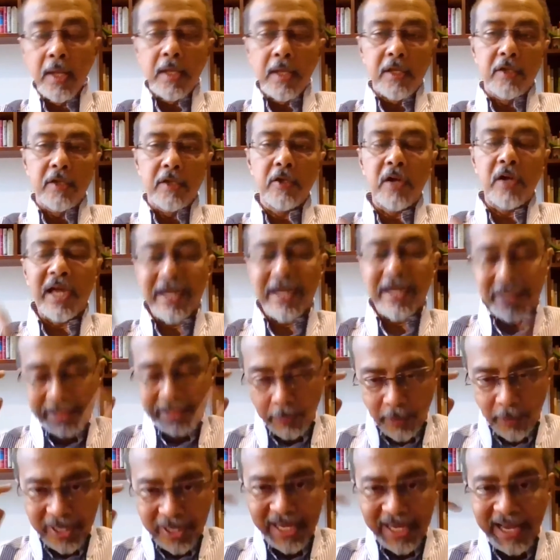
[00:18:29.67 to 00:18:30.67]
And the
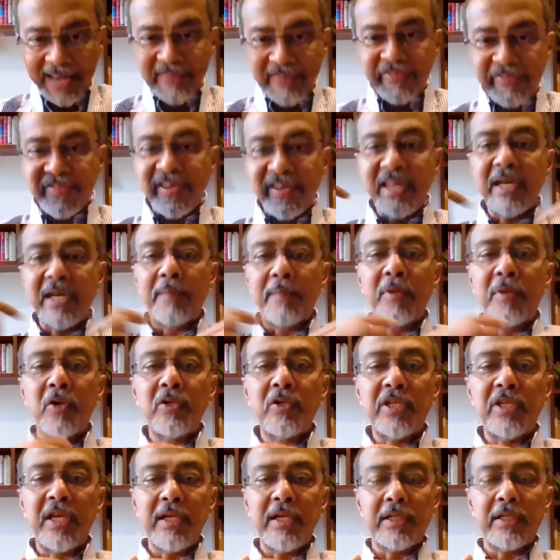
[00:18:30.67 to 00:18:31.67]
way I think
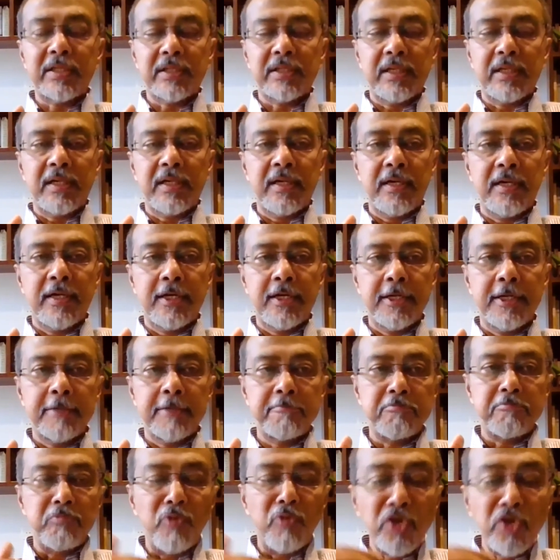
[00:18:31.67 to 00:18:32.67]
about it,
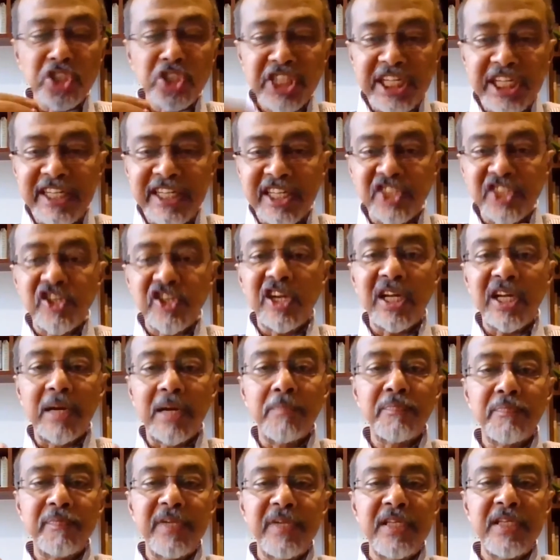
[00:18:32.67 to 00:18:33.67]
most industrial
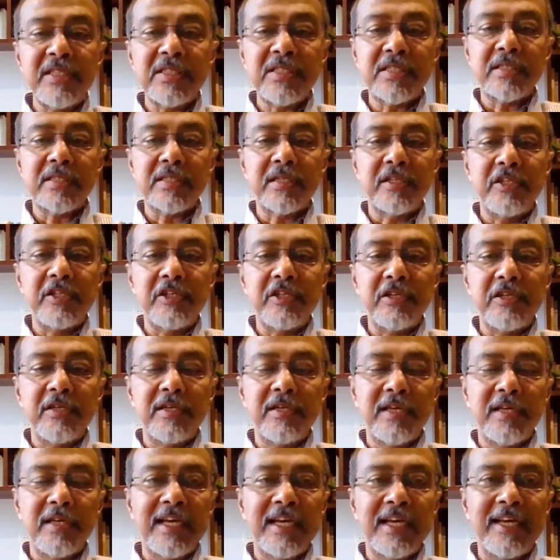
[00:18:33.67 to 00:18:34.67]
companies,
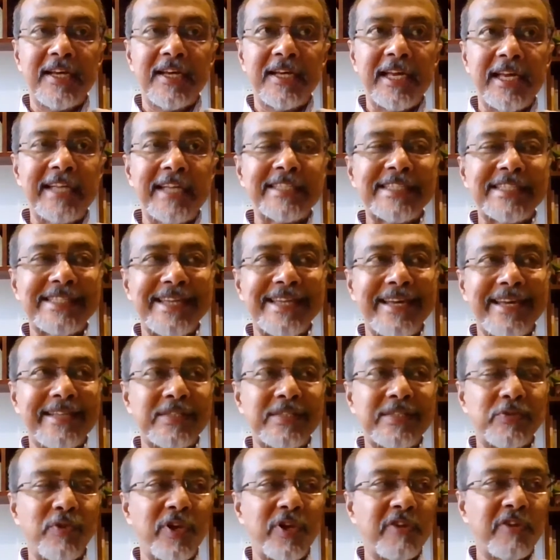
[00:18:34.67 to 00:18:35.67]
as
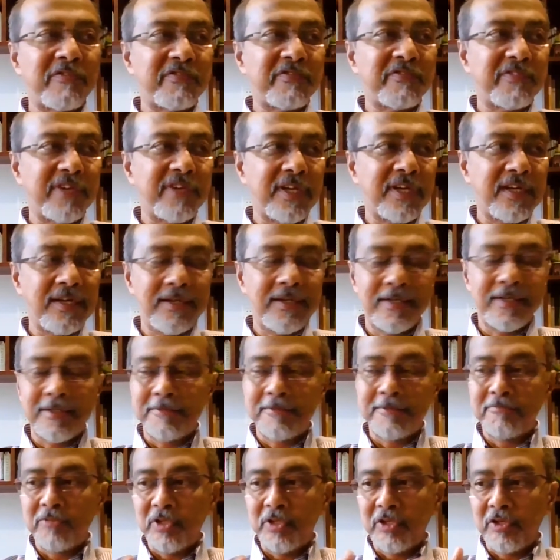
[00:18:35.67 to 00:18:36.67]
one of
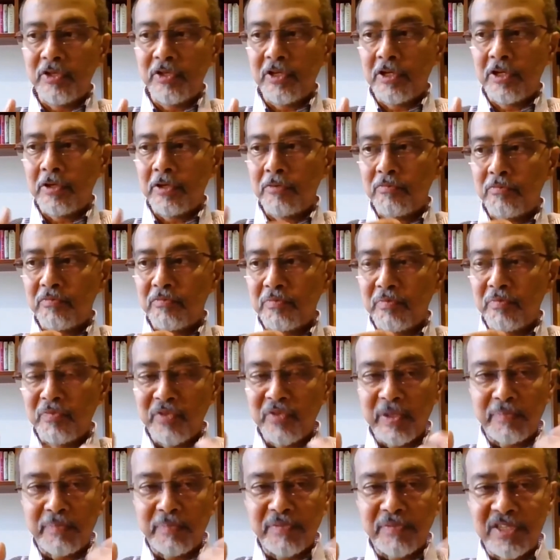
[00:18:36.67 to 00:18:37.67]

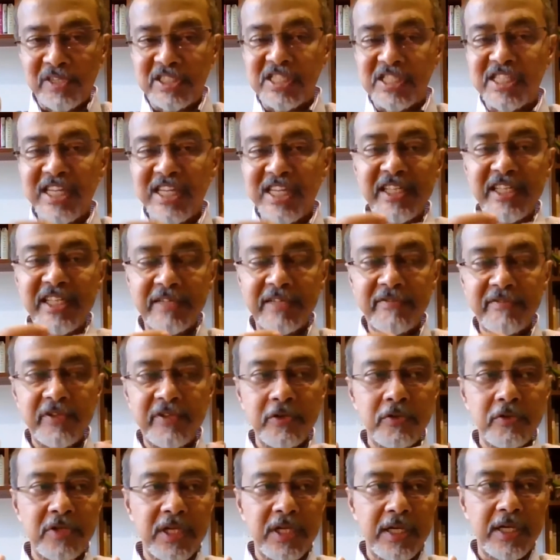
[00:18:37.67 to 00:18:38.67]
the persons I
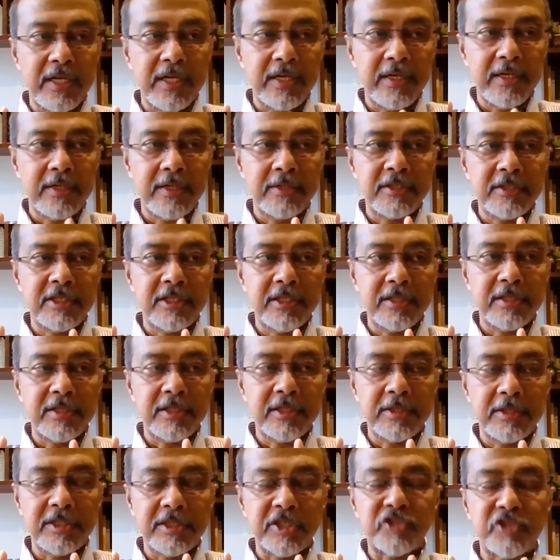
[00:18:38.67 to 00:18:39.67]
interviewed,
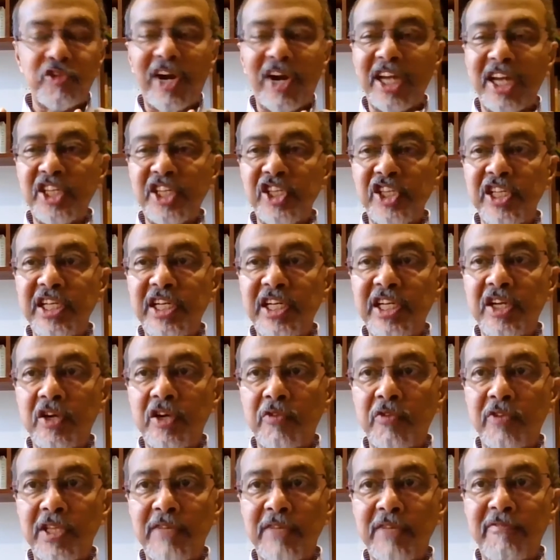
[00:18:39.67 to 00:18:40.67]
the strategy leader of
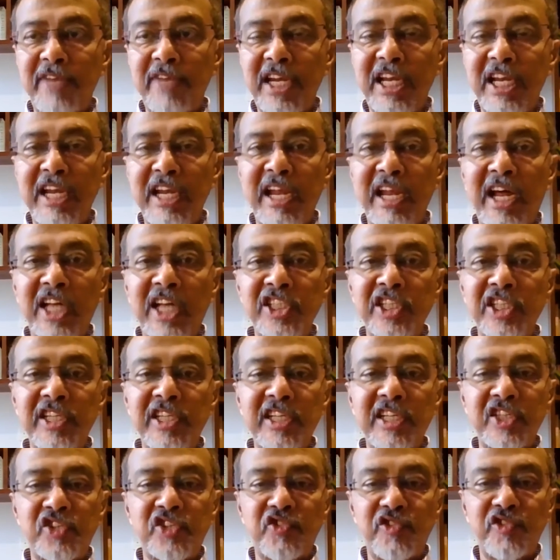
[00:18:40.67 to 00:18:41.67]
one of the very large
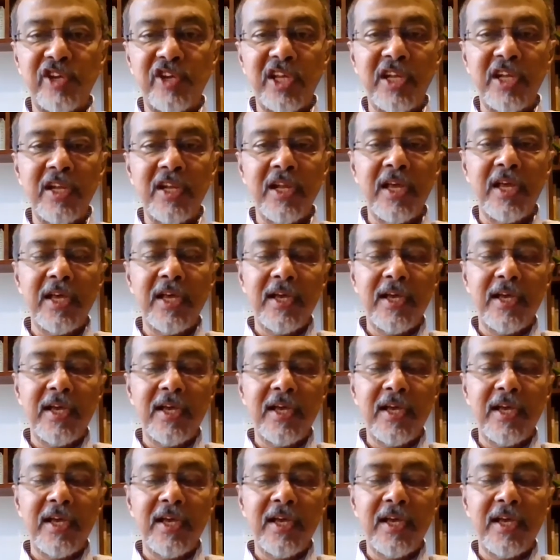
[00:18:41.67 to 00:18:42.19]
industrial